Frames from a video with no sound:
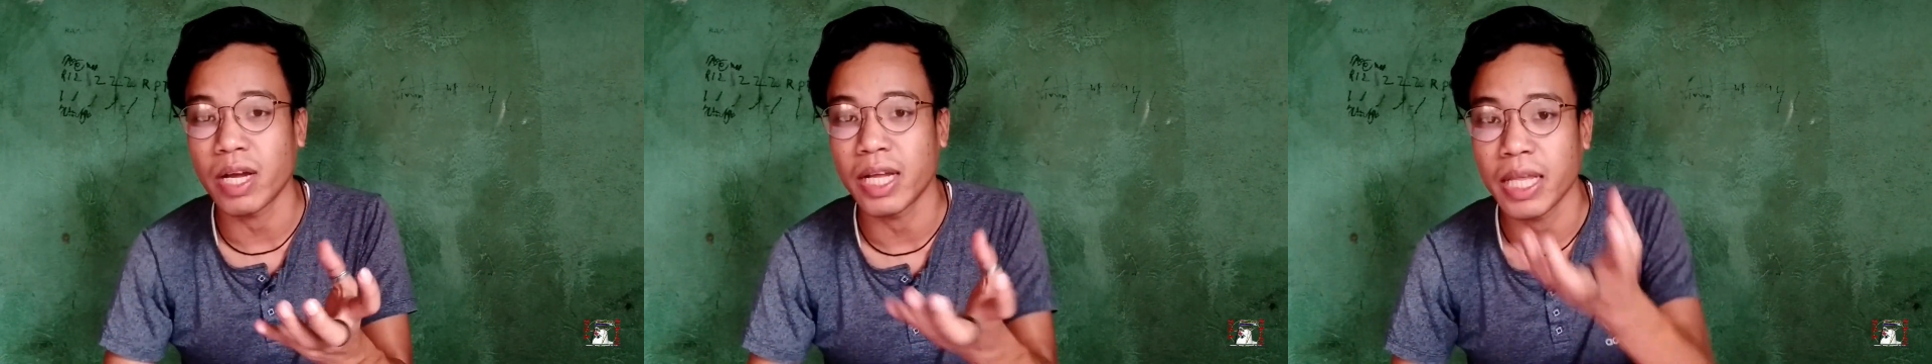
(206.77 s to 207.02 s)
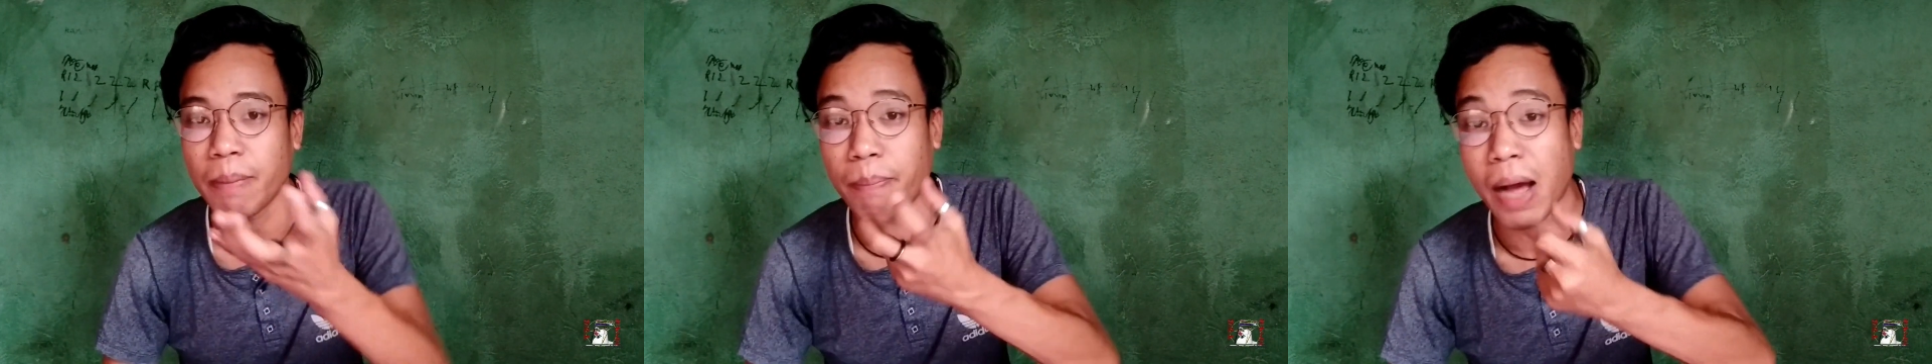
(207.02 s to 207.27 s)
ga
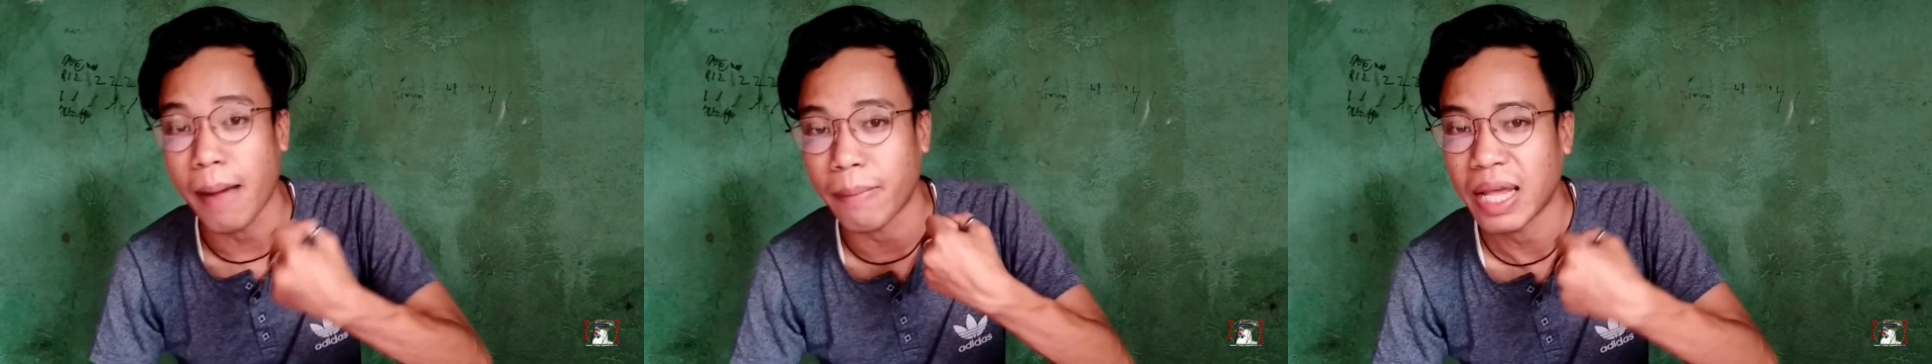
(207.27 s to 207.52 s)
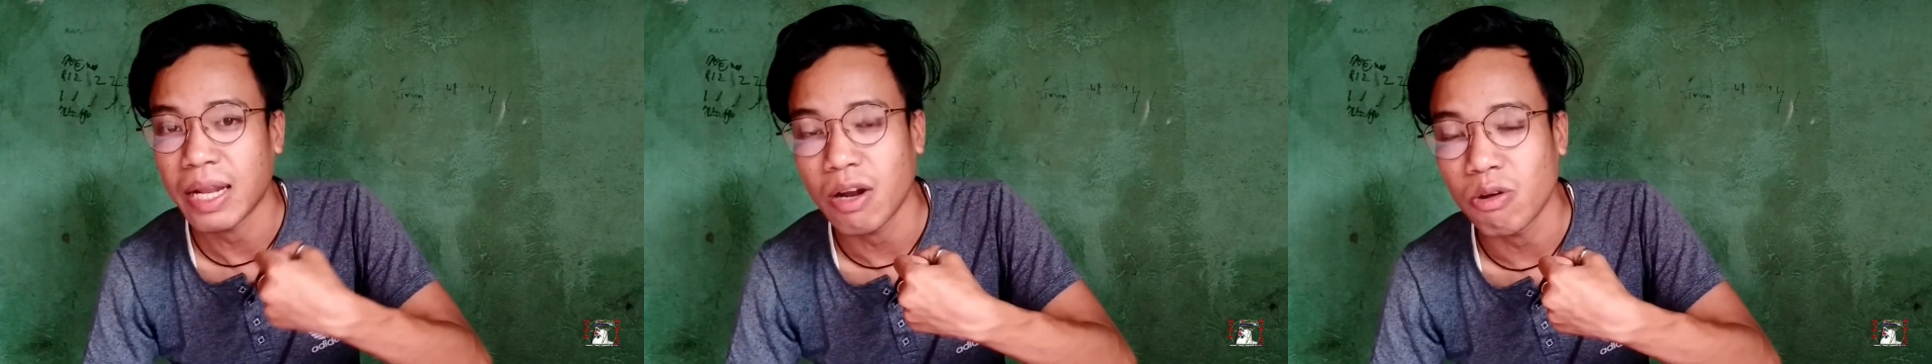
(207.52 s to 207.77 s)
de pa
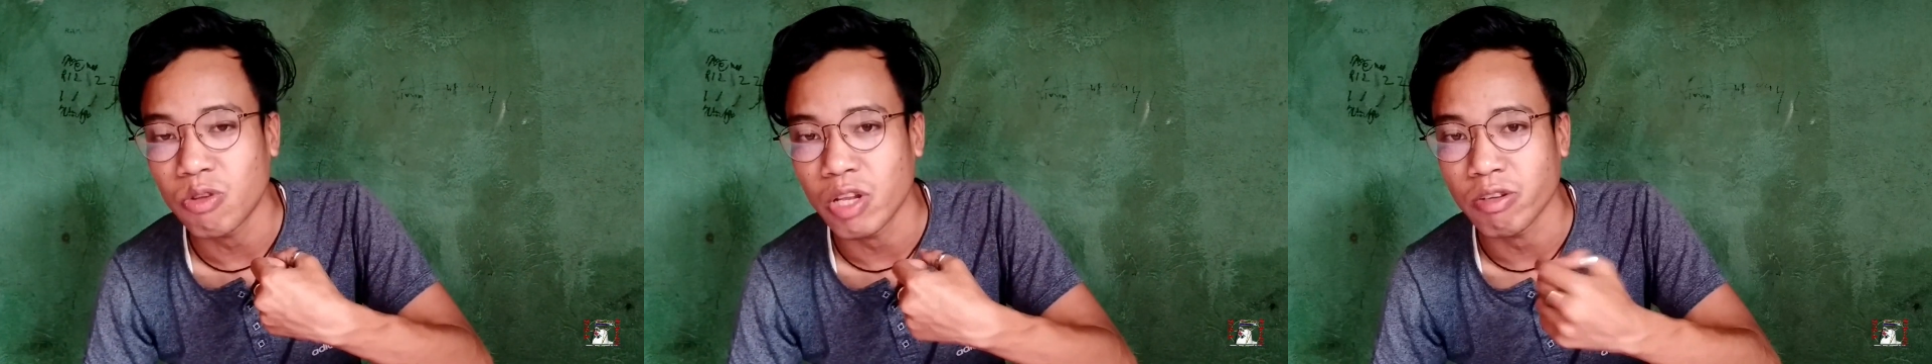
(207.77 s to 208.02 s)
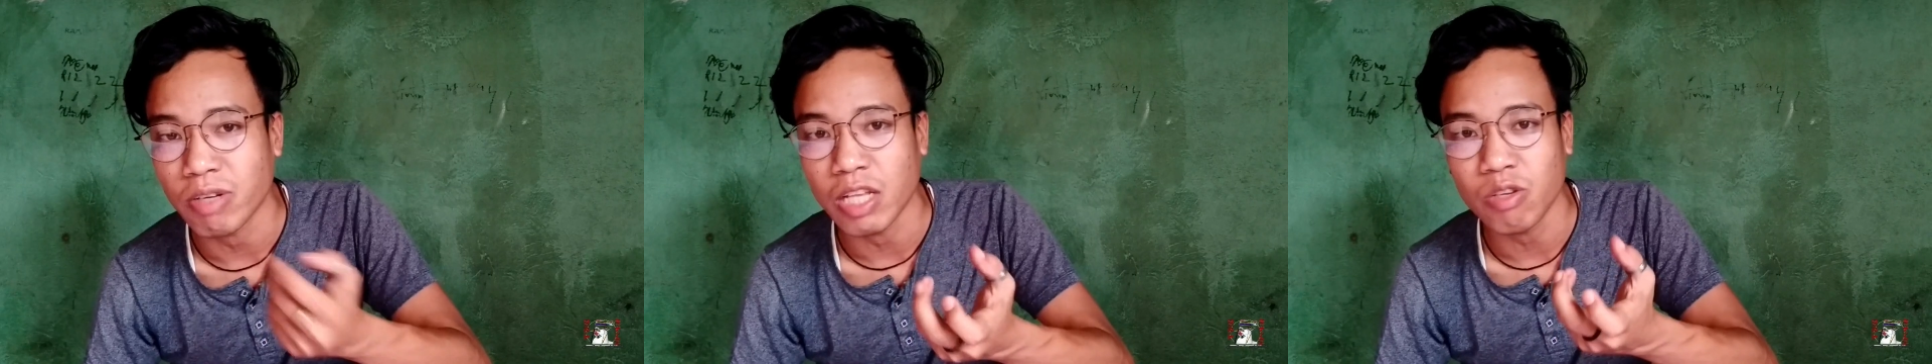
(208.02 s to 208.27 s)
me na log de
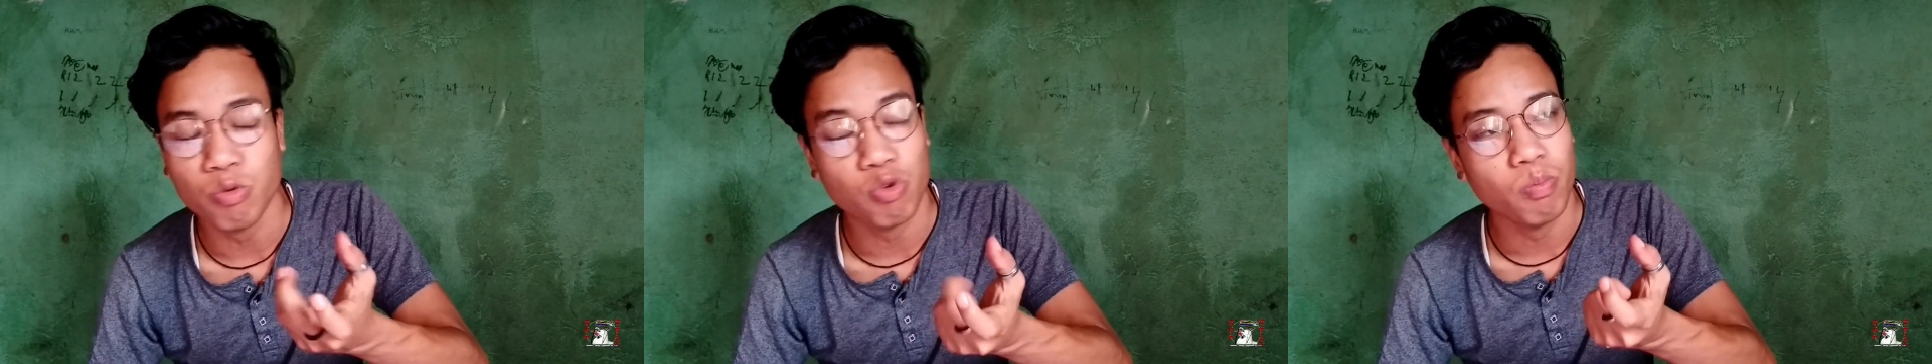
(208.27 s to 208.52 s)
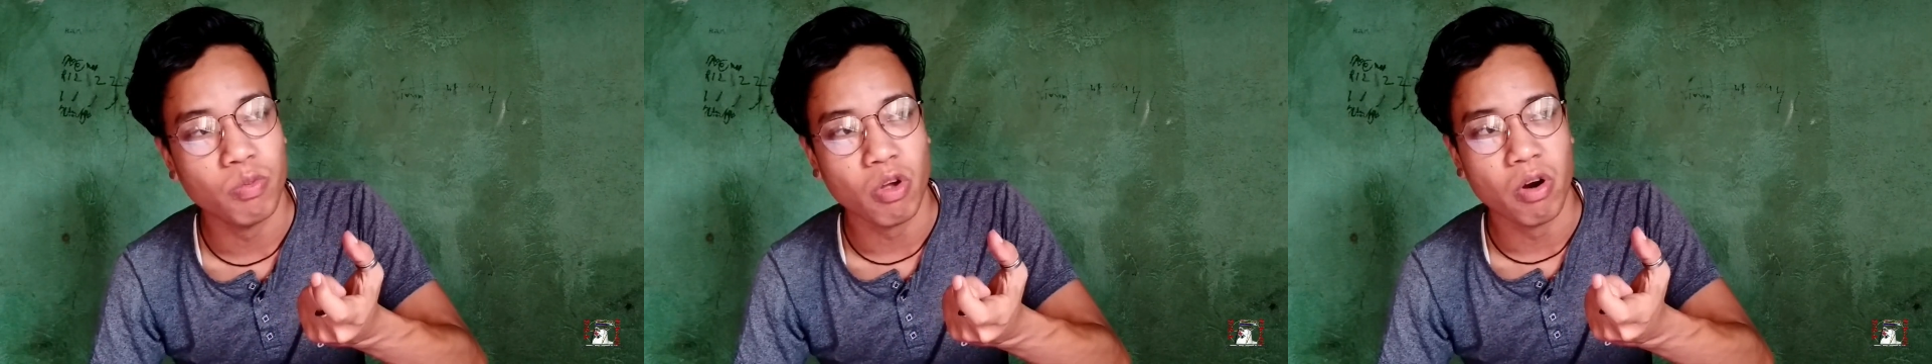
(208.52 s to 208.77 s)
na sa dum
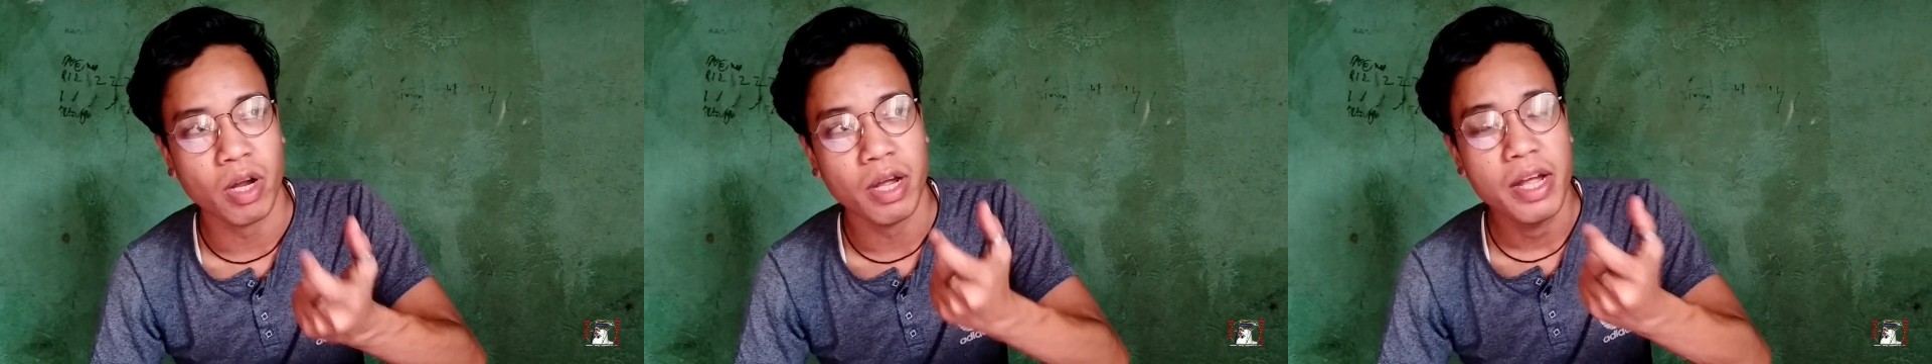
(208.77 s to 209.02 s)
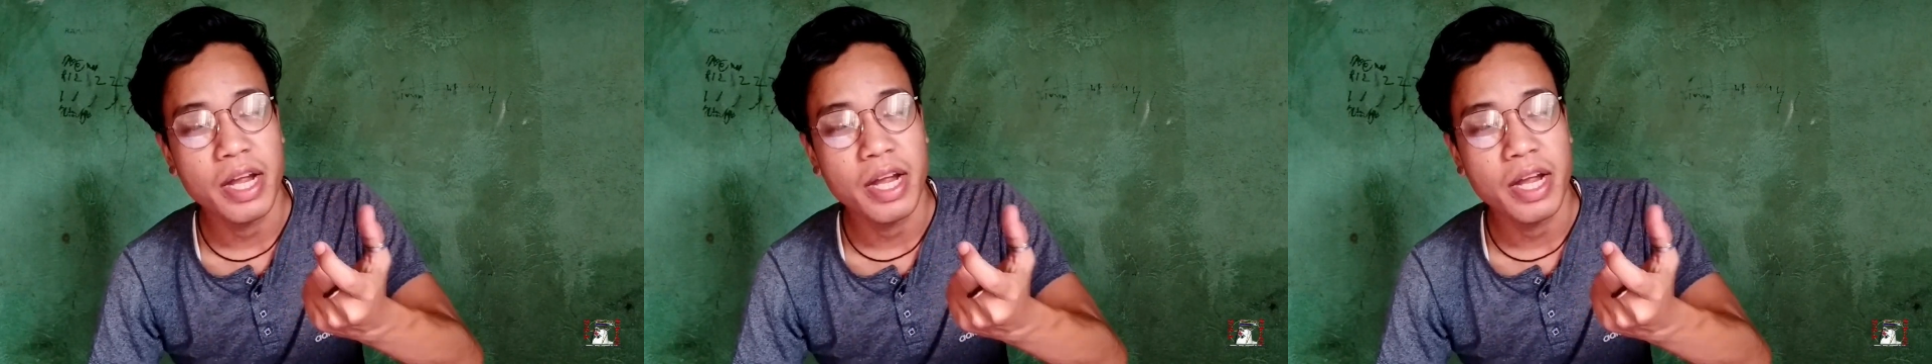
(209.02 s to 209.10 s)
sum to ga